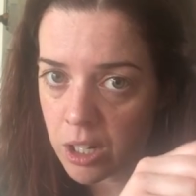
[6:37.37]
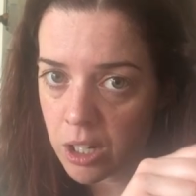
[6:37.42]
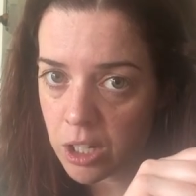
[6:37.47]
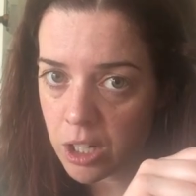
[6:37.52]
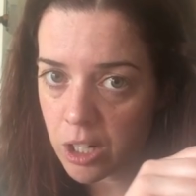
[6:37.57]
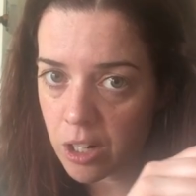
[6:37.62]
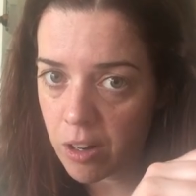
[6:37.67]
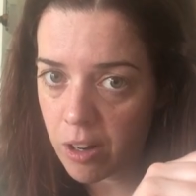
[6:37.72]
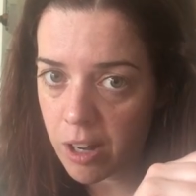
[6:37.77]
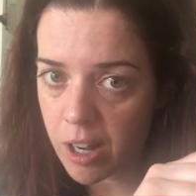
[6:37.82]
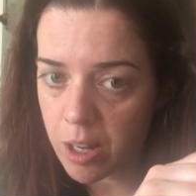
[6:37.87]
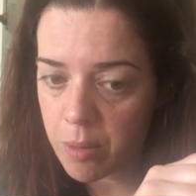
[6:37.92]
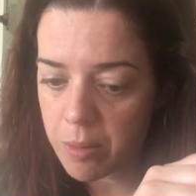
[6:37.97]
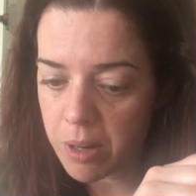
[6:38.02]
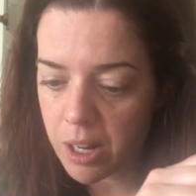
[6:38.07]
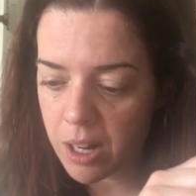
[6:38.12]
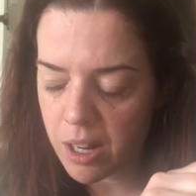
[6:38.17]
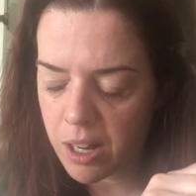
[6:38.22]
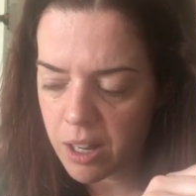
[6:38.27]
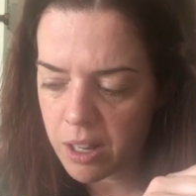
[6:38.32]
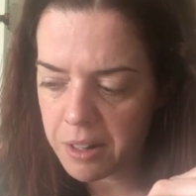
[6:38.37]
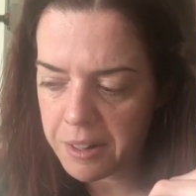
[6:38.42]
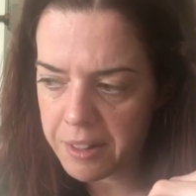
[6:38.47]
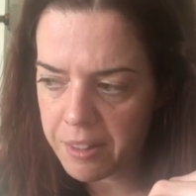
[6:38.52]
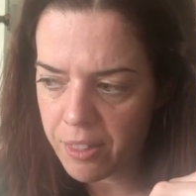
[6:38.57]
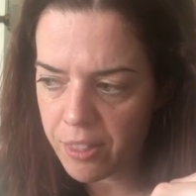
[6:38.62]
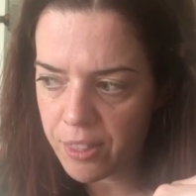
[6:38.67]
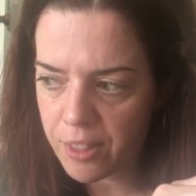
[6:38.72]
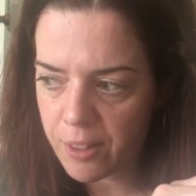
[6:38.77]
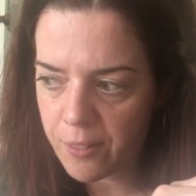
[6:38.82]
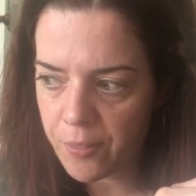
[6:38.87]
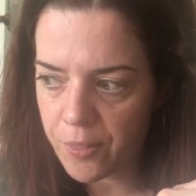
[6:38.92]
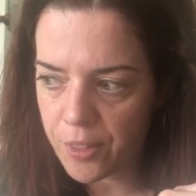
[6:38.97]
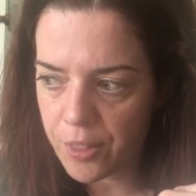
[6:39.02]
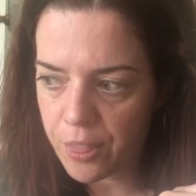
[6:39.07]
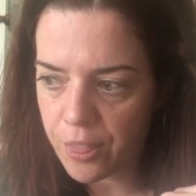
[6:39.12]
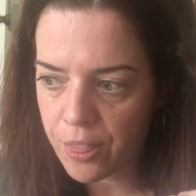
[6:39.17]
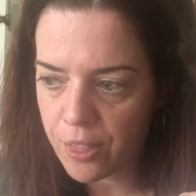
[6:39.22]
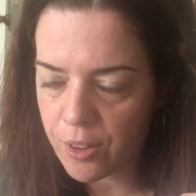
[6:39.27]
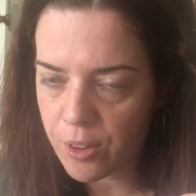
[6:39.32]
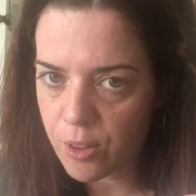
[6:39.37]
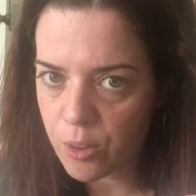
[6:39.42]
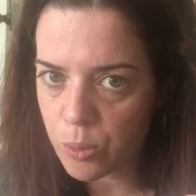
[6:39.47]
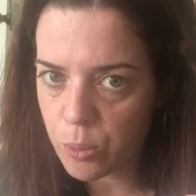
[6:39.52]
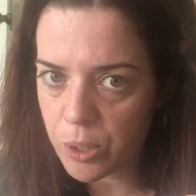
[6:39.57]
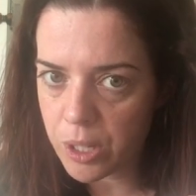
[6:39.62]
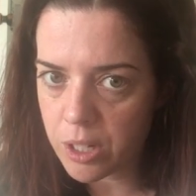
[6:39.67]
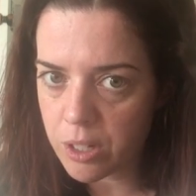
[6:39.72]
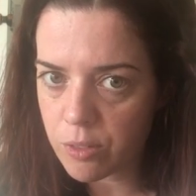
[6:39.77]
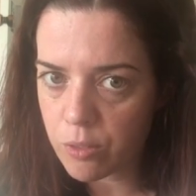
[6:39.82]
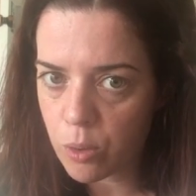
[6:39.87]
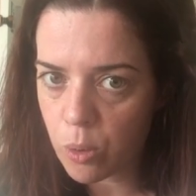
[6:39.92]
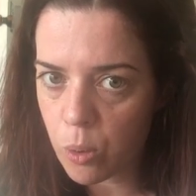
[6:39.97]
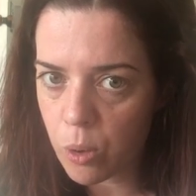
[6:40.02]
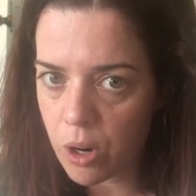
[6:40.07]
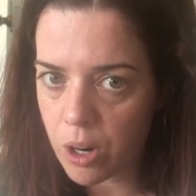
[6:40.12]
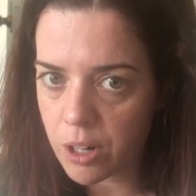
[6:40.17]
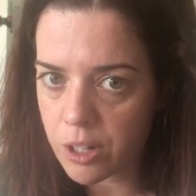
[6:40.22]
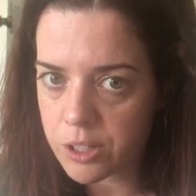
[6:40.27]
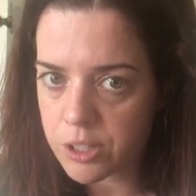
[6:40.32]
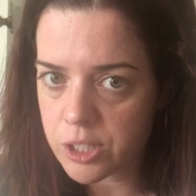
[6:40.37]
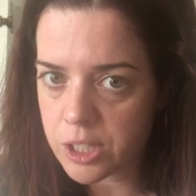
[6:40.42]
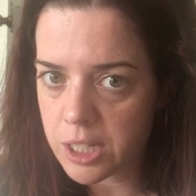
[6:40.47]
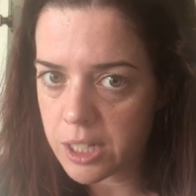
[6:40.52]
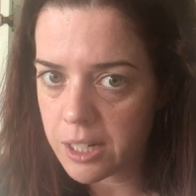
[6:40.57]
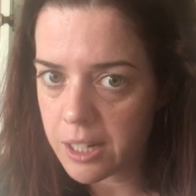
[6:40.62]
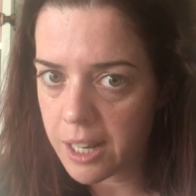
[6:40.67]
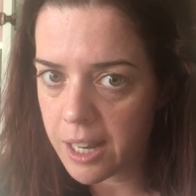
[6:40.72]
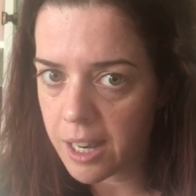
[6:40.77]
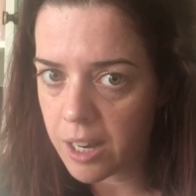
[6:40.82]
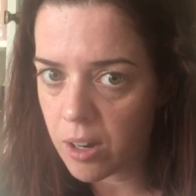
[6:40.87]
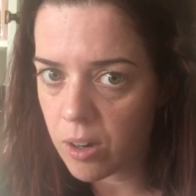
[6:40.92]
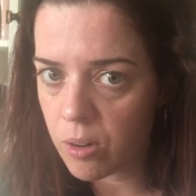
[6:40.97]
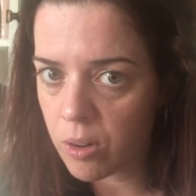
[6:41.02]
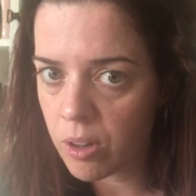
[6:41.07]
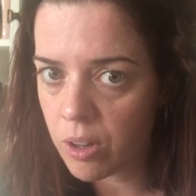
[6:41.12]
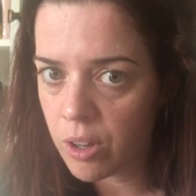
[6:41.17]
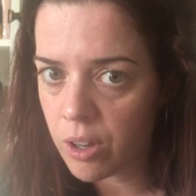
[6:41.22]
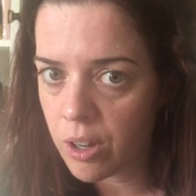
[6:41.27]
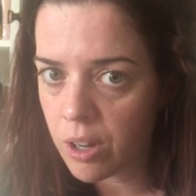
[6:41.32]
you know, I'm on, I think, the 3rd week of quarantine now.